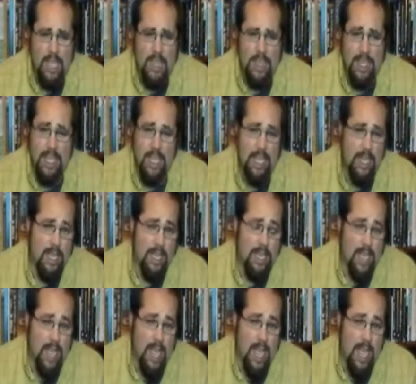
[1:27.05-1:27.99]
And then
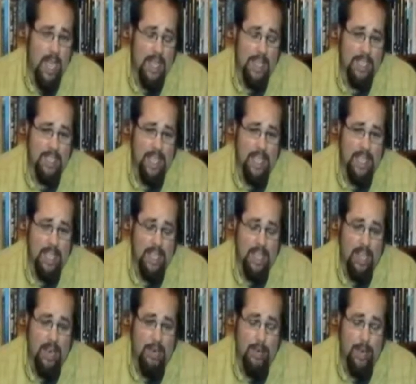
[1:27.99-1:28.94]
as I
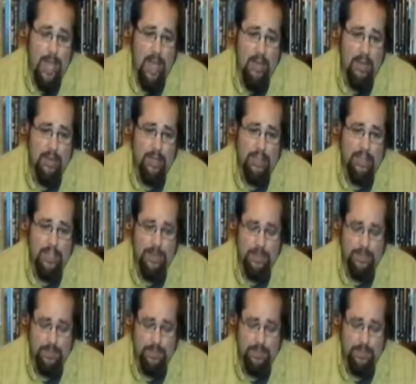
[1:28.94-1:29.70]
thought about